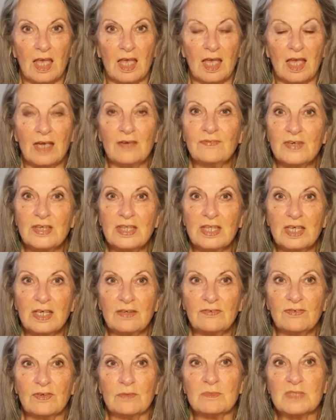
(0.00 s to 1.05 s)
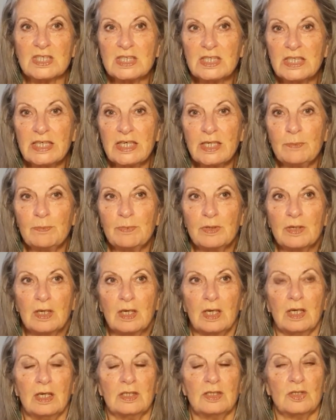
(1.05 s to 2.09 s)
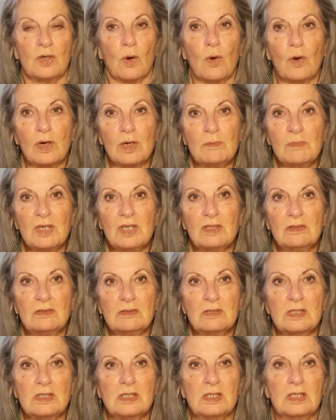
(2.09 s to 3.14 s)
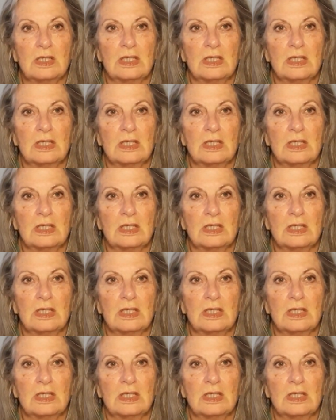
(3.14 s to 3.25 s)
Everything from sleep to hormones,